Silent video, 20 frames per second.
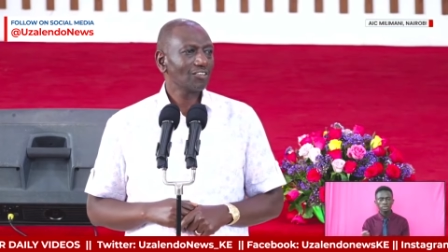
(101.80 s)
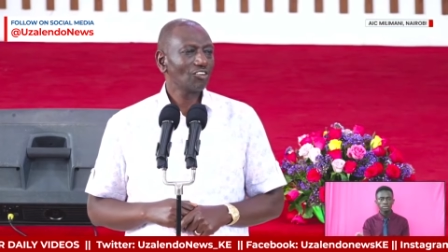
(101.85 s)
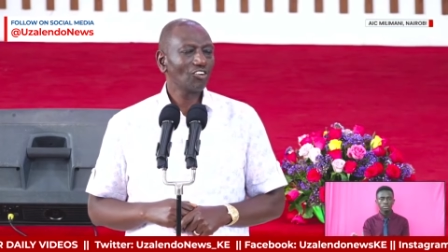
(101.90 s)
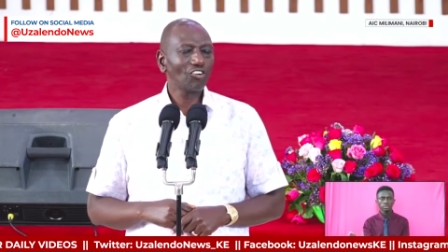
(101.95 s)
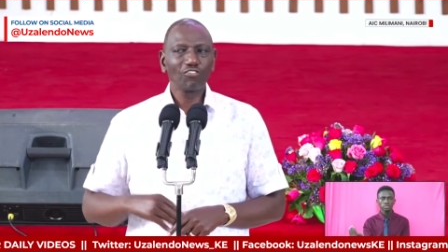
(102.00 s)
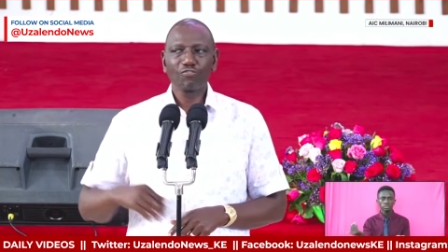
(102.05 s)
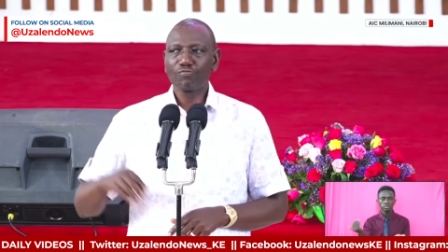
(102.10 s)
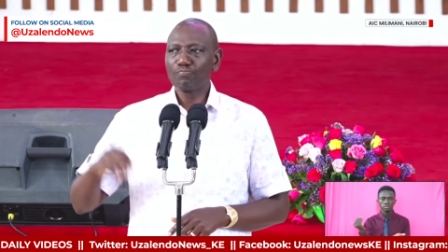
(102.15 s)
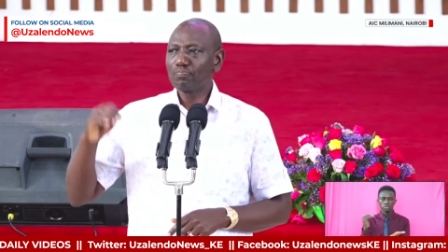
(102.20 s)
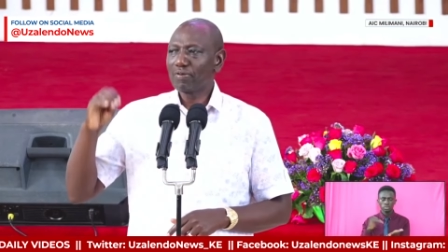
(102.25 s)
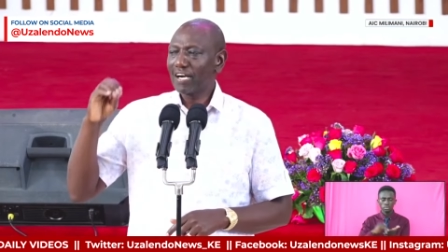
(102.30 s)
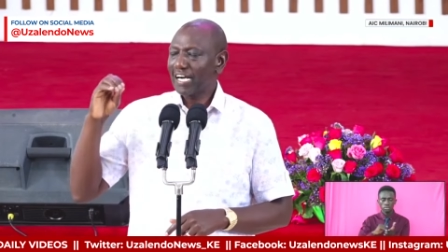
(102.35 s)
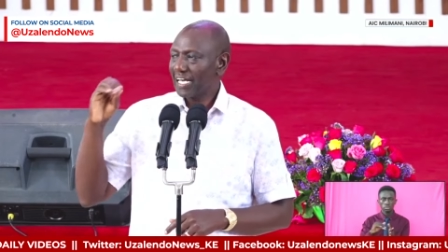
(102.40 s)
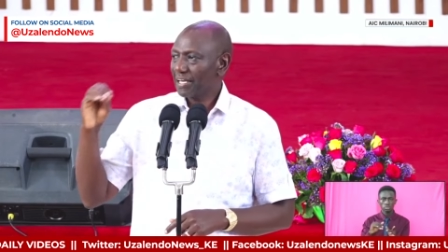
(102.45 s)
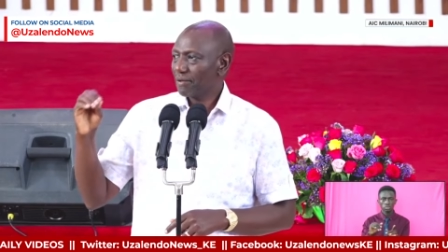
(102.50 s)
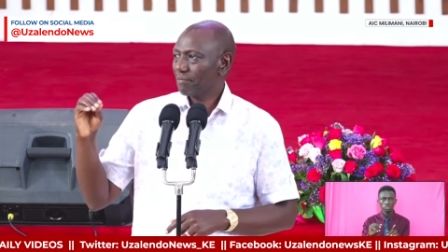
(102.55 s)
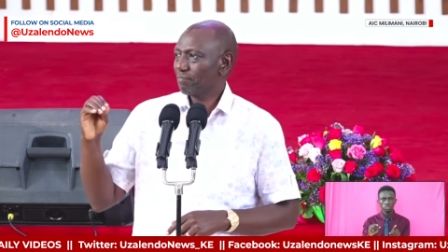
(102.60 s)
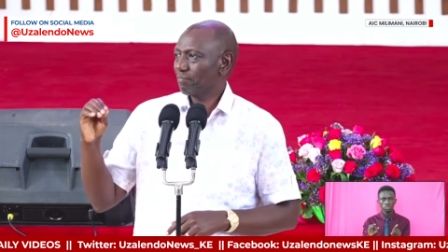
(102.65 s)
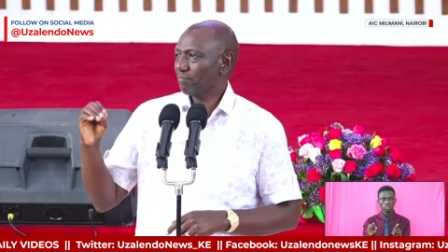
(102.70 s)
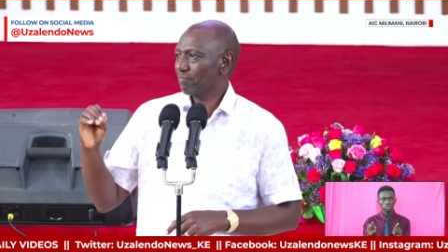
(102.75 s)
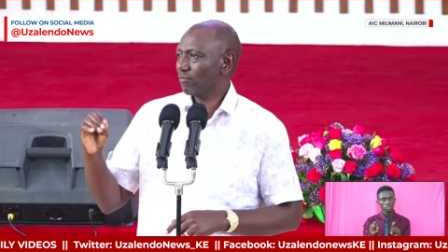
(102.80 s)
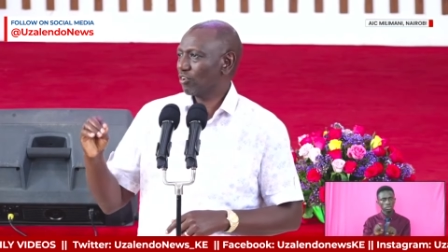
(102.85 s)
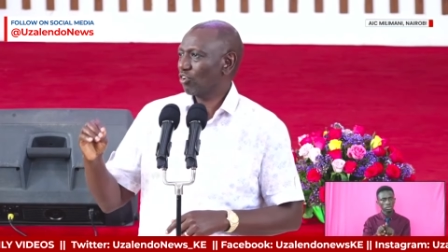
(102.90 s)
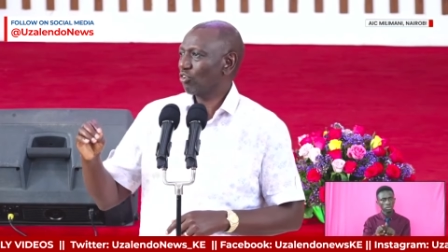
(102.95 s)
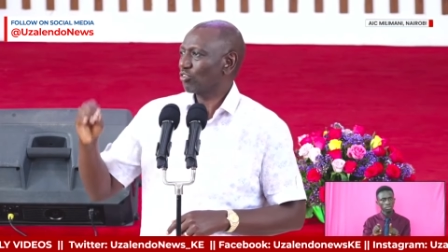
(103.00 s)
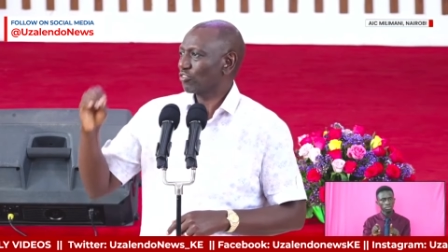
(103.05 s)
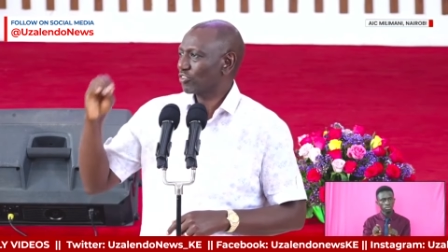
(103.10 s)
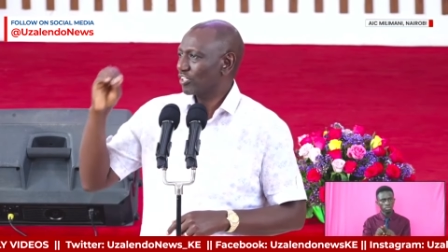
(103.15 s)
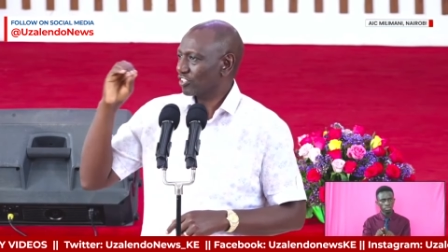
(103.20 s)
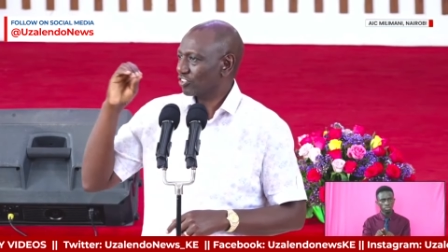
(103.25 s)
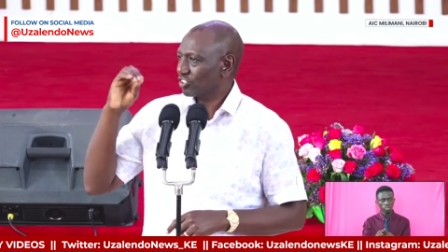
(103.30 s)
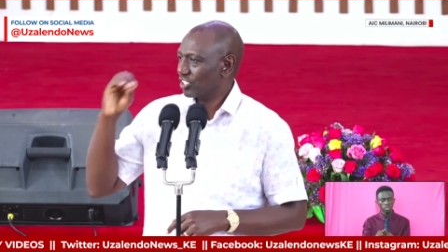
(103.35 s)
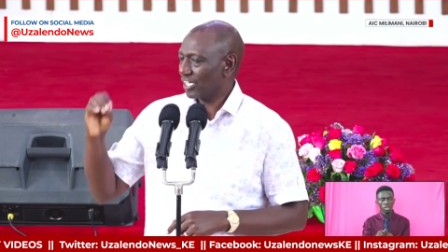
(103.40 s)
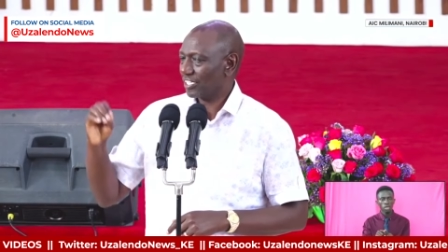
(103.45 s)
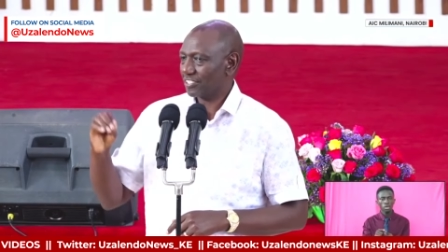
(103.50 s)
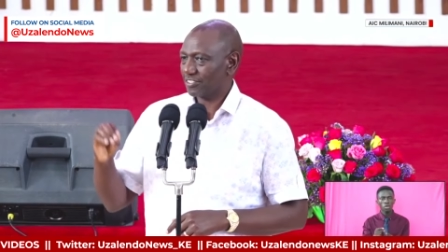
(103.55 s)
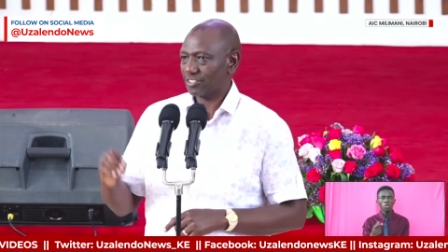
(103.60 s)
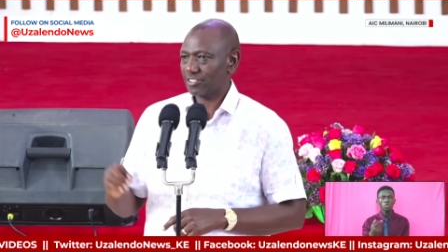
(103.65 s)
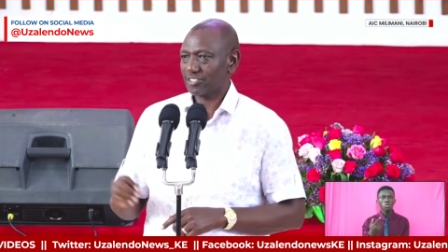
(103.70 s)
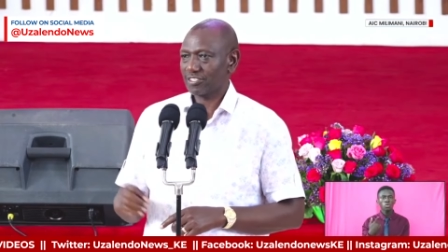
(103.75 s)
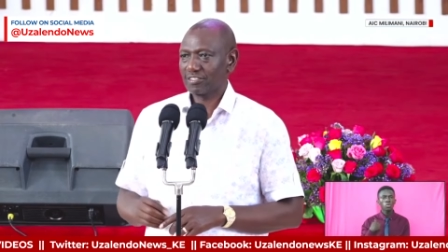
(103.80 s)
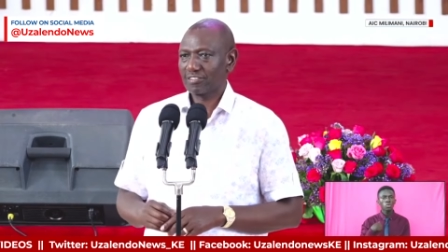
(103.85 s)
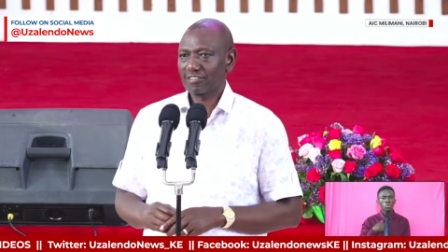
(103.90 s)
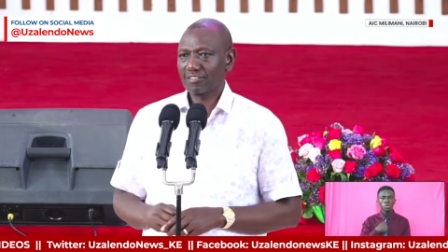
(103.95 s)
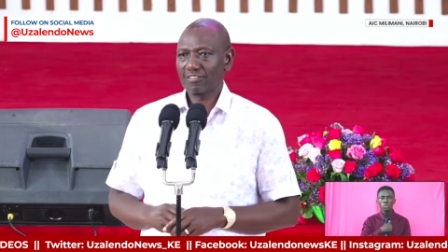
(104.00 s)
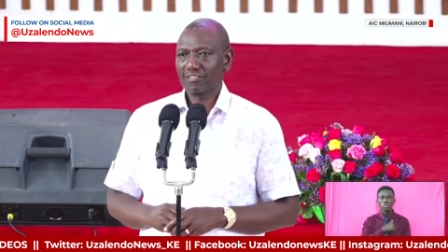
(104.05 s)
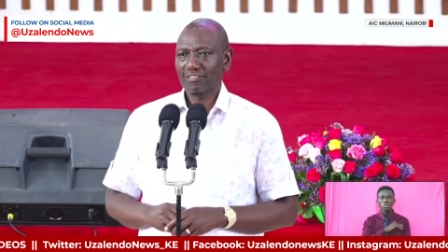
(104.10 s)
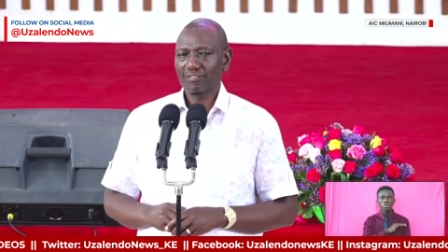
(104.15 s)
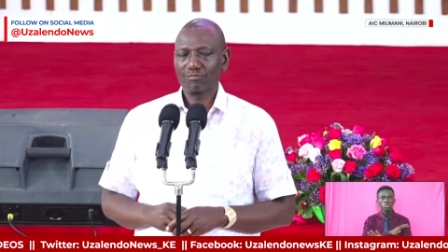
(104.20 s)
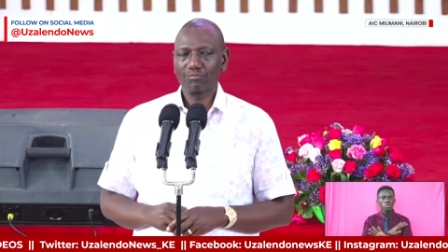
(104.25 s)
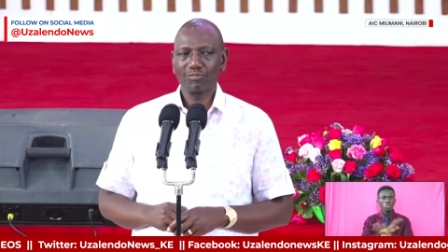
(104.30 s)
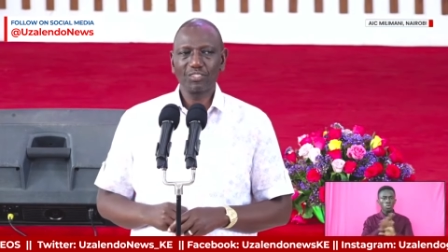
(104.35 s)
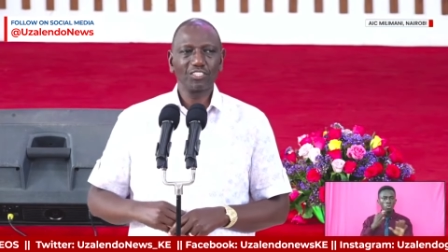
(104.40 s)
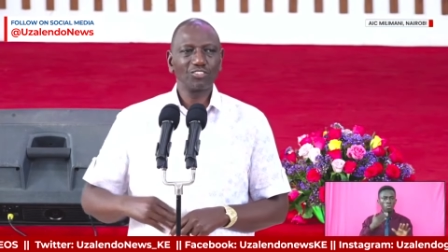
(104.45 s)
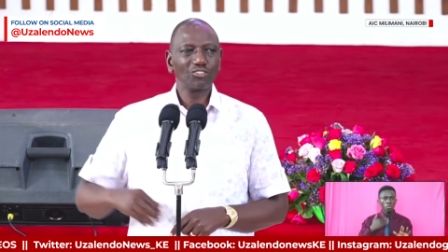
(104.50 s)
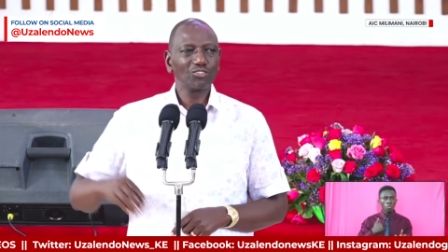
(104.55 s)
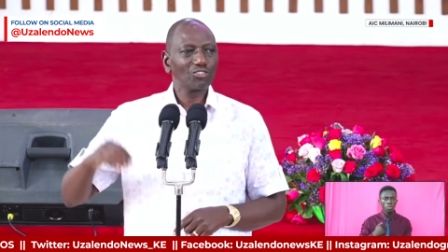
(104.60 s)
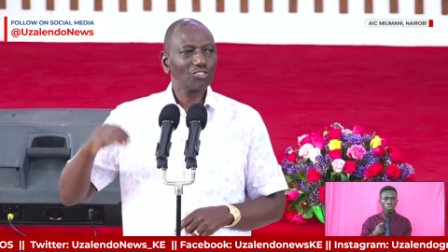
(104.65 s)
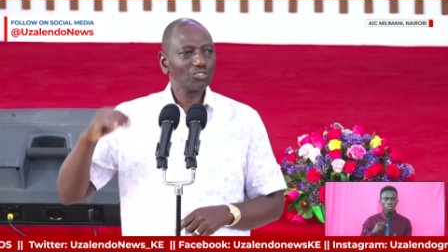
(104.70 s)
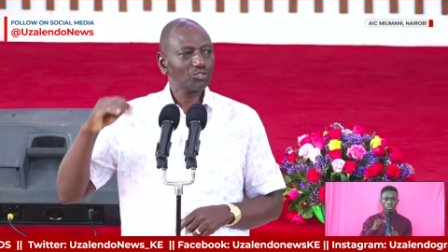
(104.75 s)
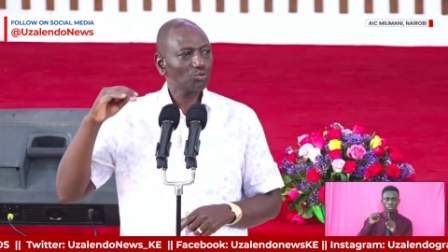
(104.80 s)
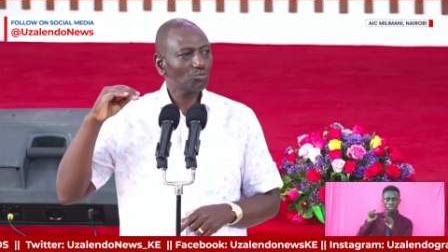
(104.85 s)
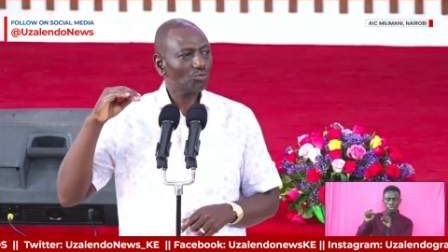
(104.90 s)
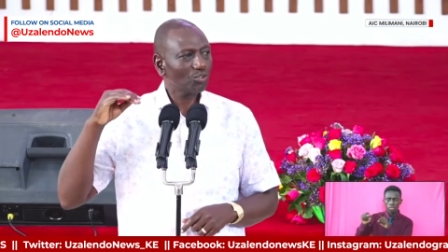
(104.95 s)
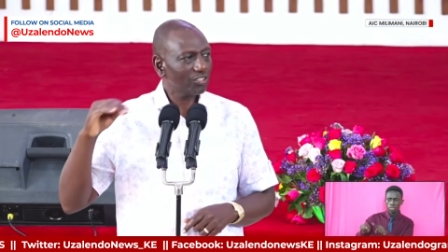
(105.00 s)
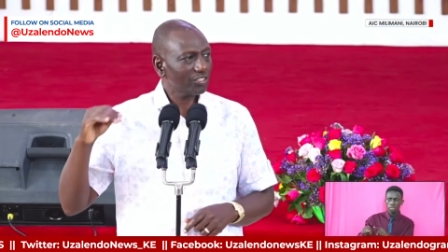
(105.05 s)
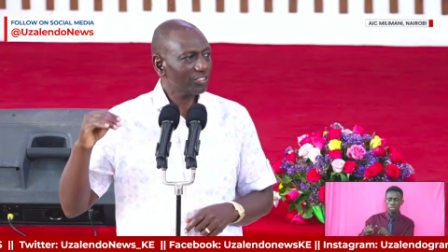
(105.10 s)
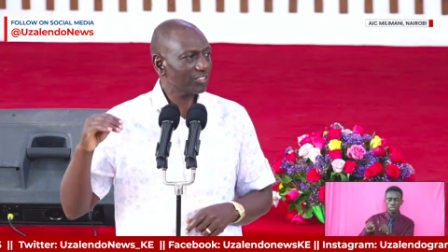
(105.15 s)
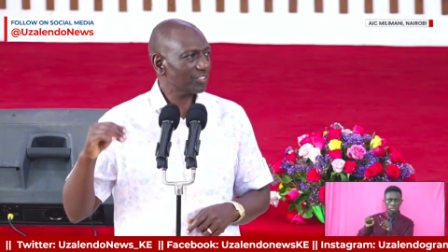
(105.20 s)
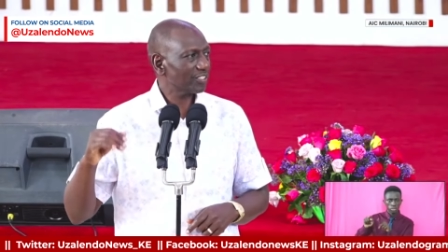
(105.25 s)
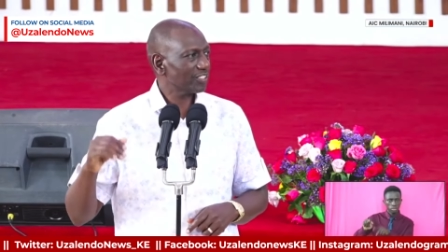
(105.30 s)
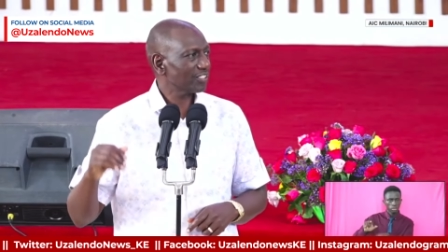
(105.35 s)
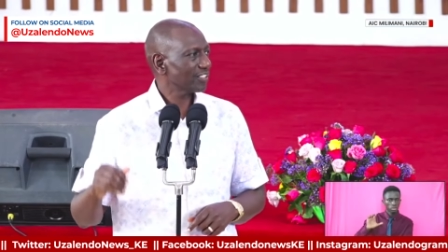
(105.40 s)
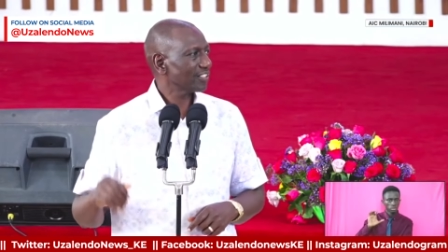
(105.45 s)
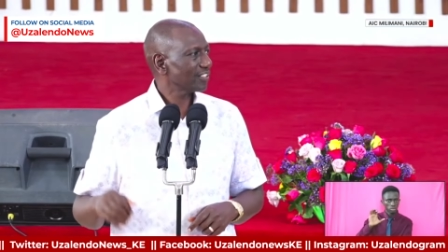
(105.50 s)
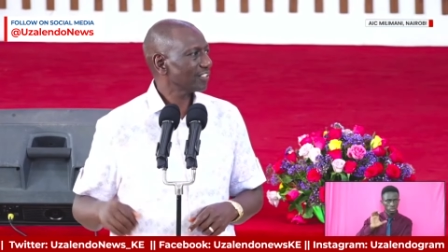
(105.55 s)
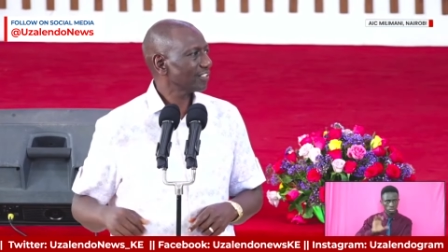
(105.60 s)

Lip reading: of blame on the church. We do not want